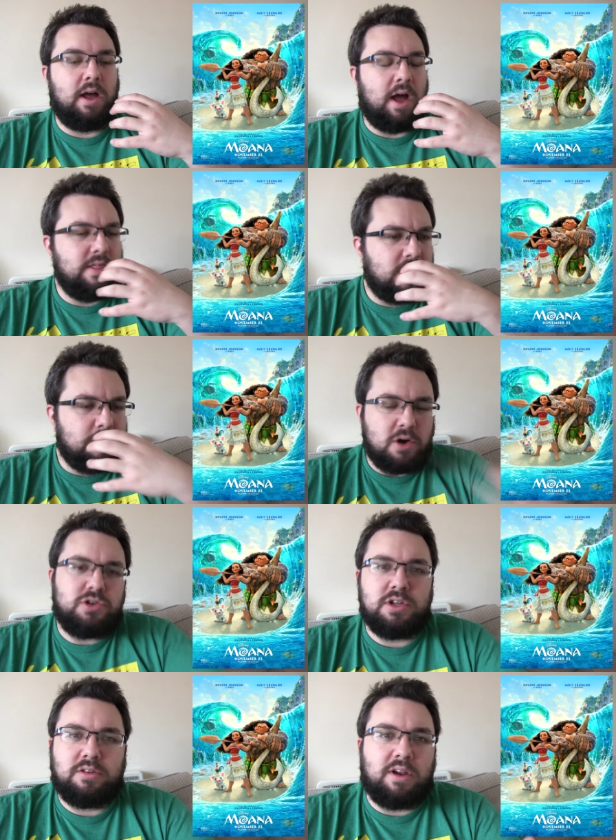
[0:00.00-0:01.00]
and the
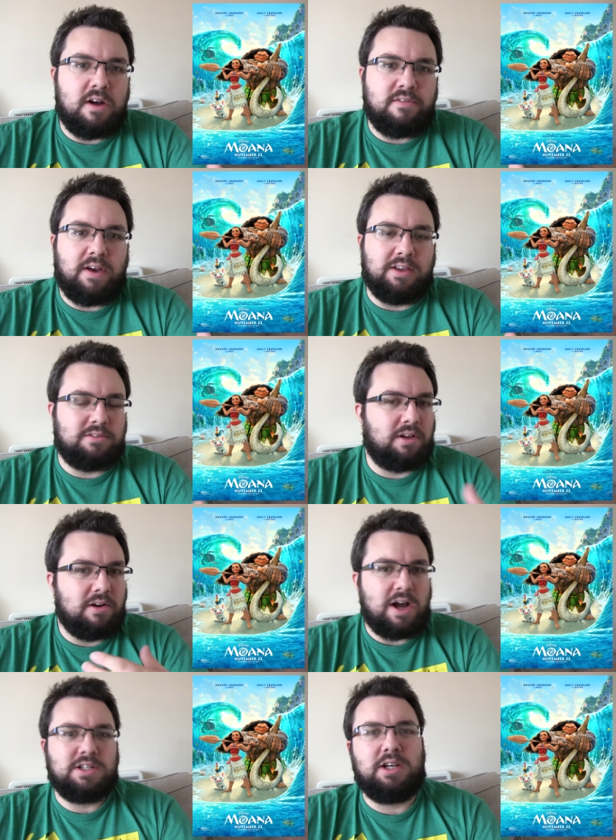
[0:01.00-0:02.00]
emotions in her face
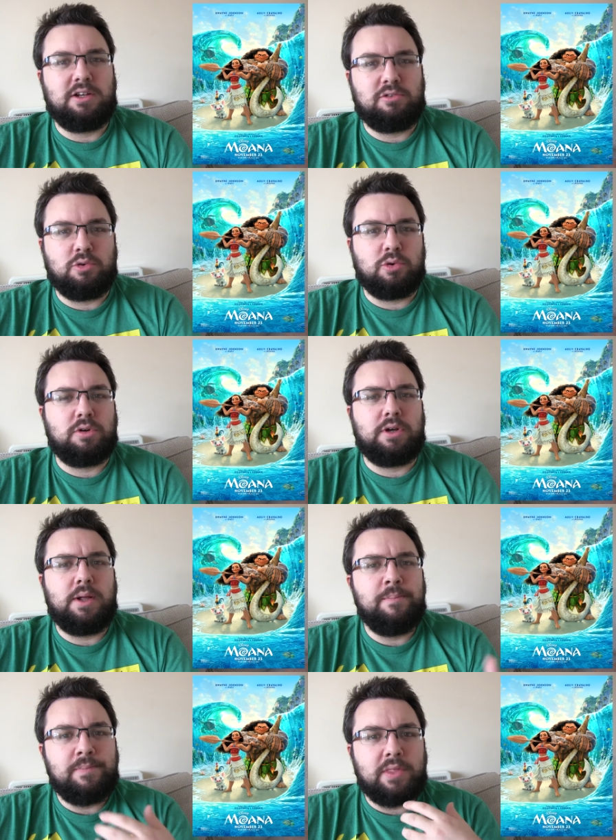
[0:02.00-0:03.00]
are actually extraordinary.
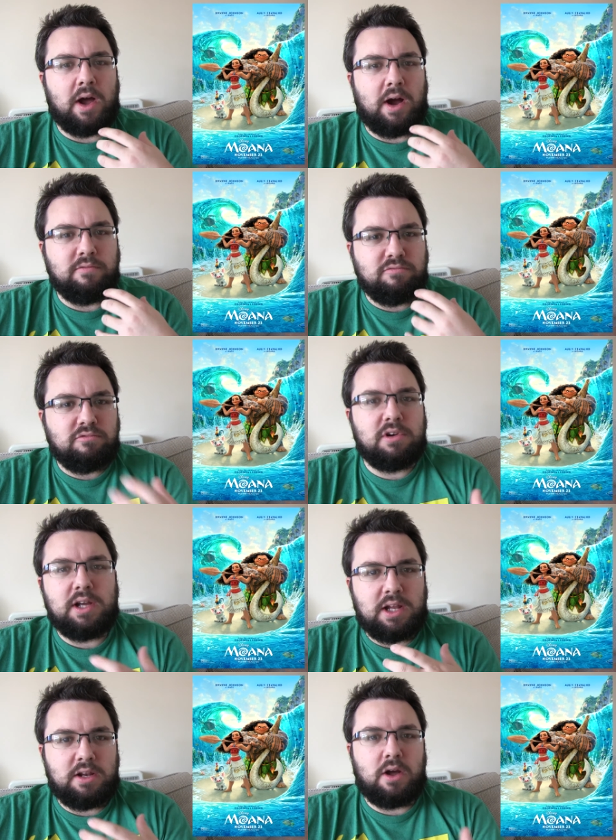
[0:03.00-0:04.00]
I
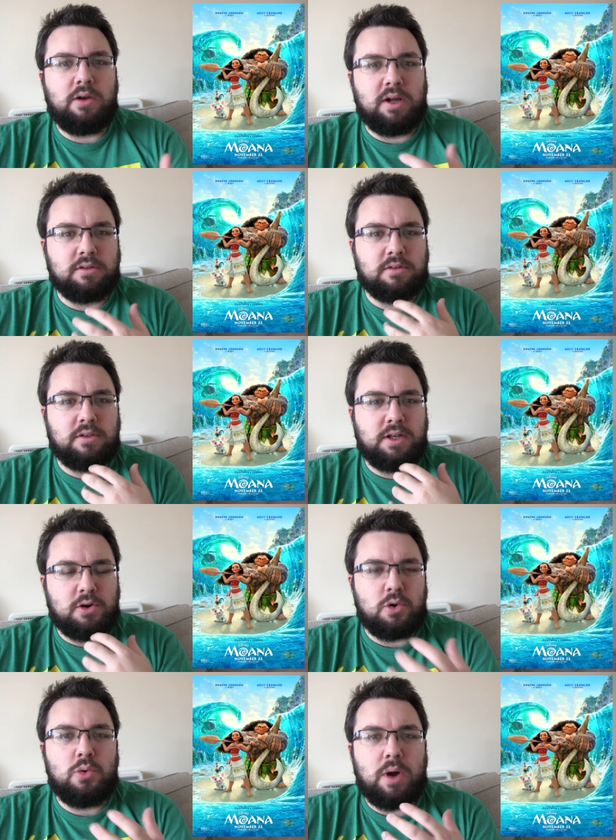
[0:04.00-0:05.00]
really noticed the
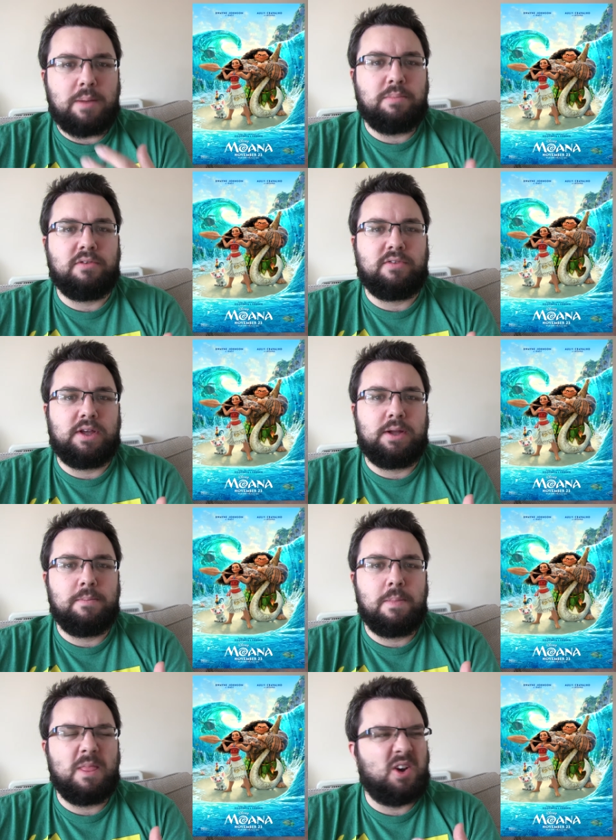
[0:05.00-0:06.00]
cool empathy,
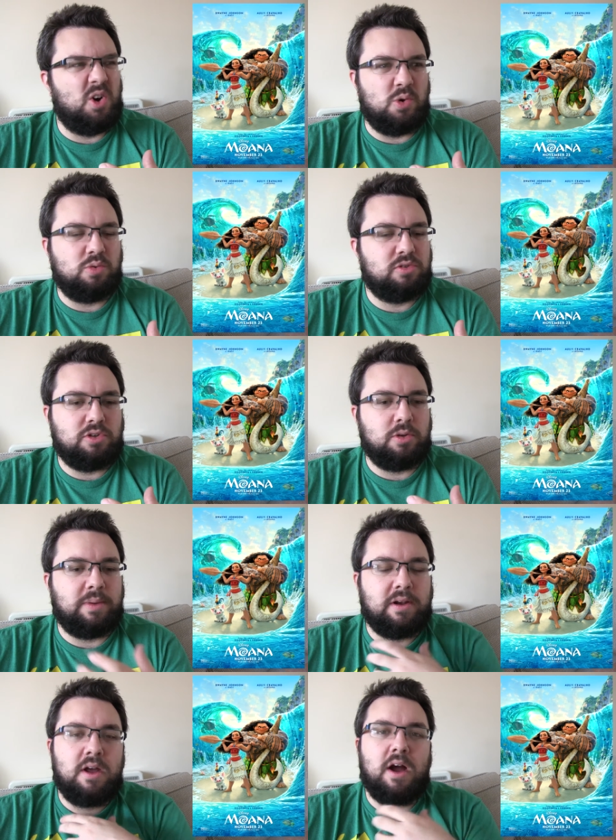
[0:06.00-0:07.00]
cool,
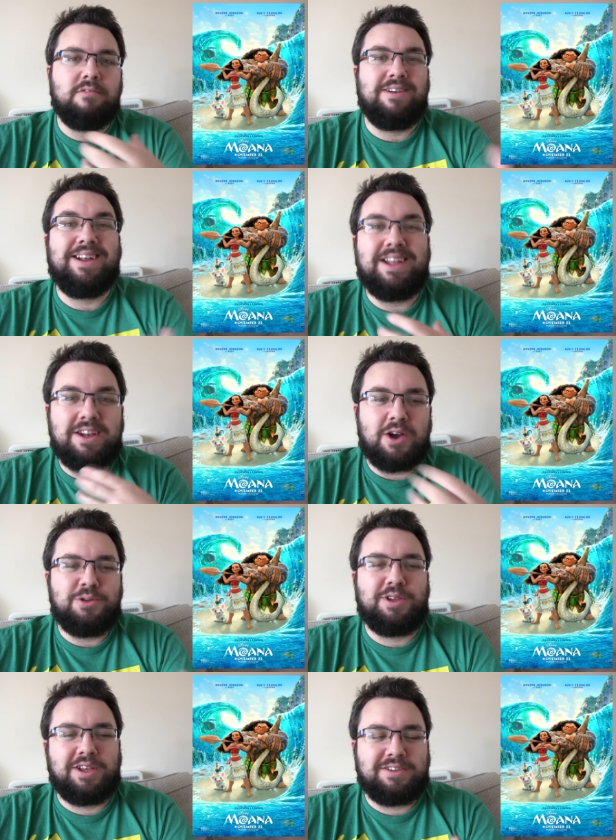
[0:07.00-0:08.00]
stupid. I really
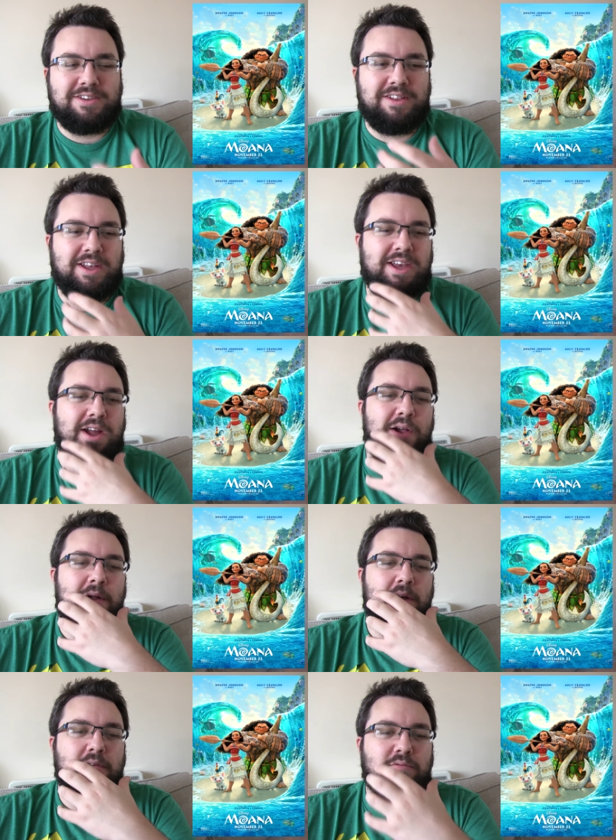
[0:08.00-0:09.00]
noticed the
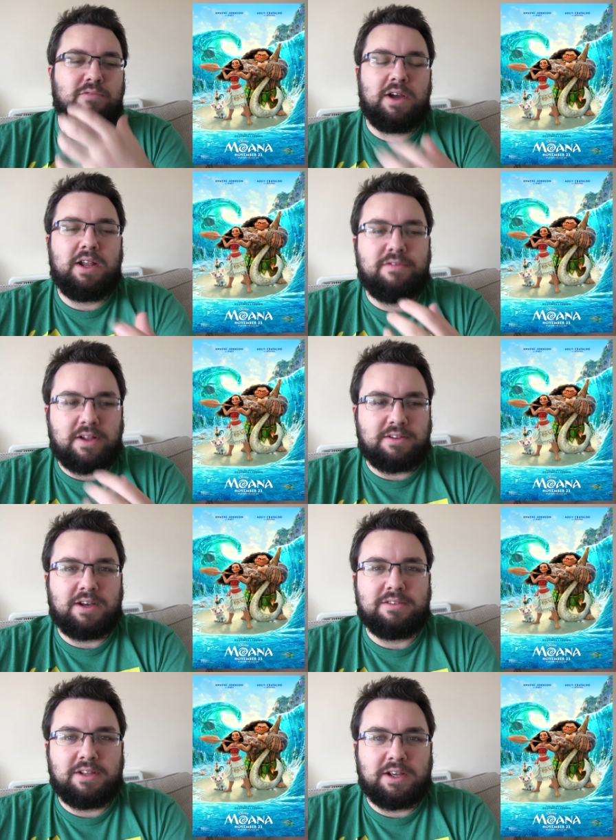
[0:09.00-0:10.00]
really
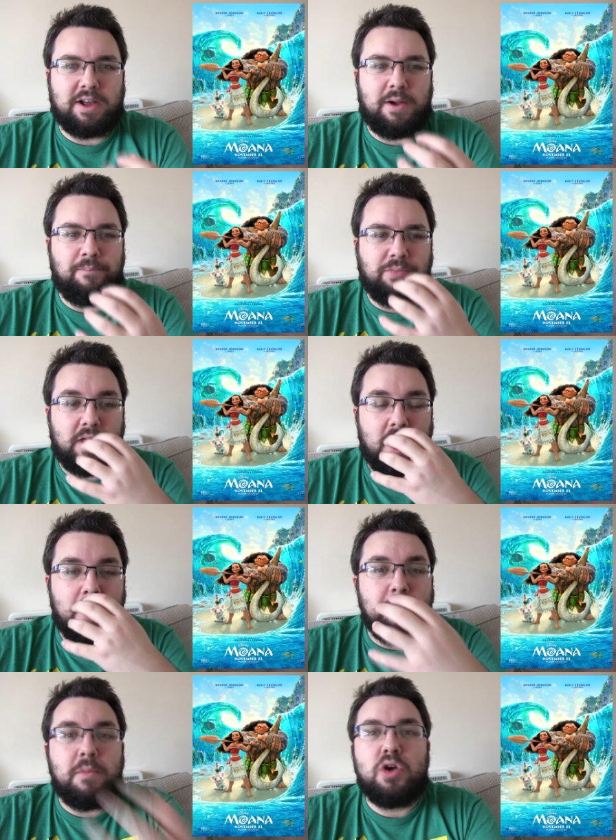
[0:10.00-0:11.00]
fantastic
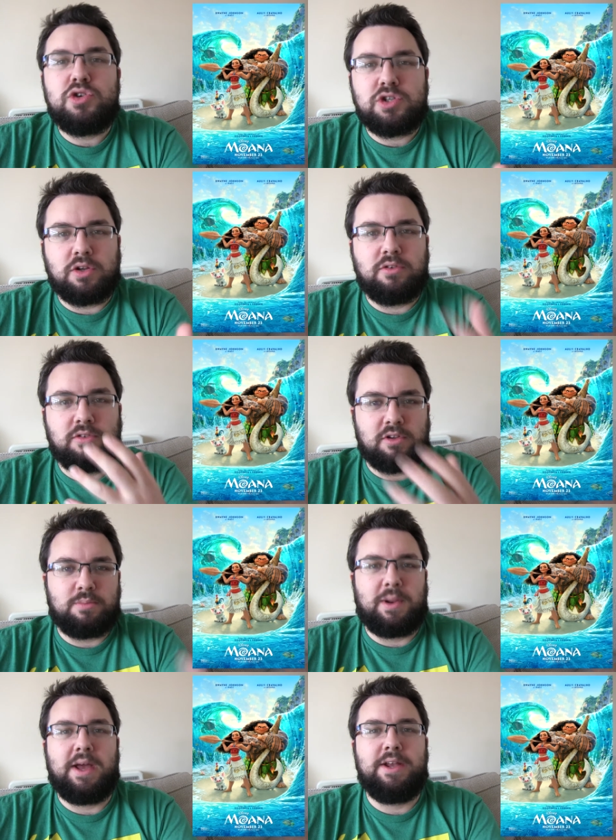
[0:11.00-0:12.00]
emotions
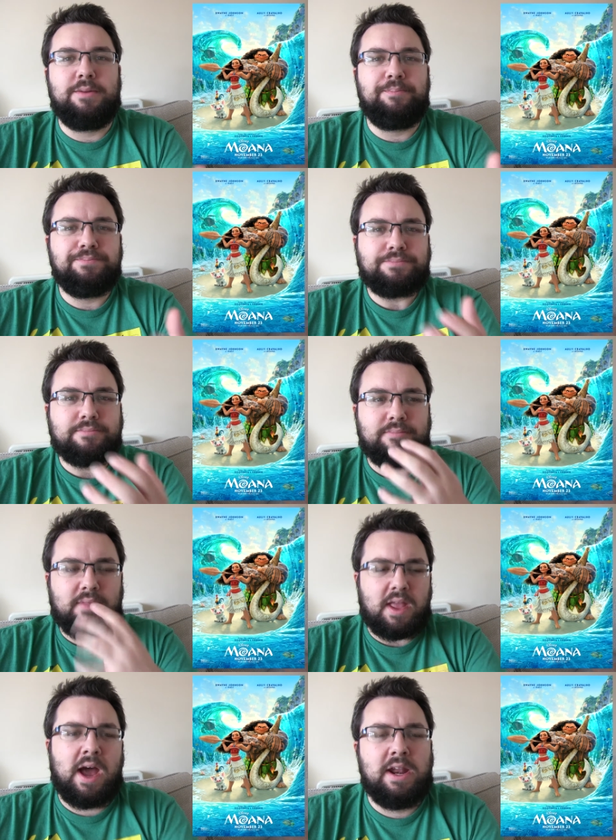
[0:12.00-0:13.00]
displayed
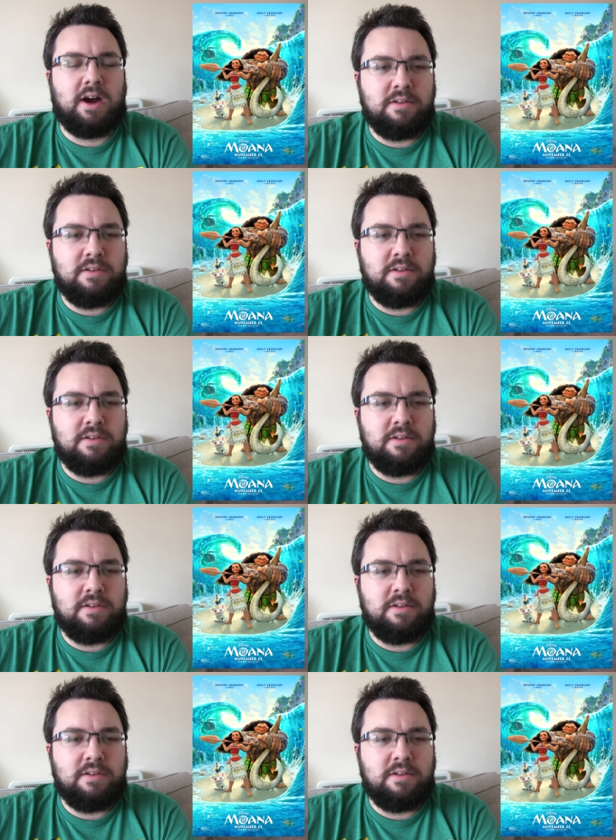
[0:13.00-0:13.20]
and I